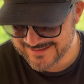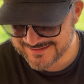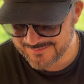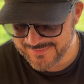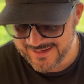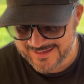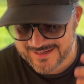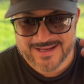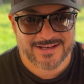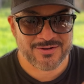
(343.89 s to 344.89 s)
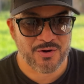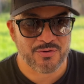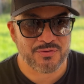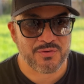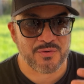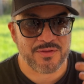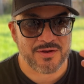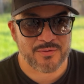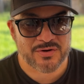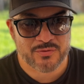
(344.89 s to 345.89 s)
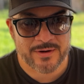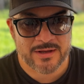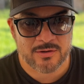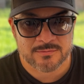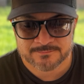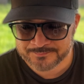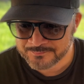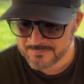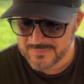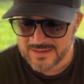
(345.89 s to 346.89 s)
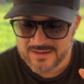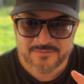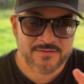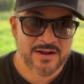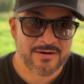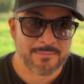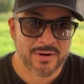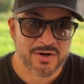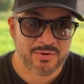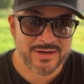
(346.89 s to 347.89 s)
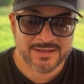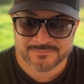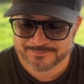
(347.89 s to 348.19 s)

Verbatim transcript: is the main note through the Retrohale. Very buttery.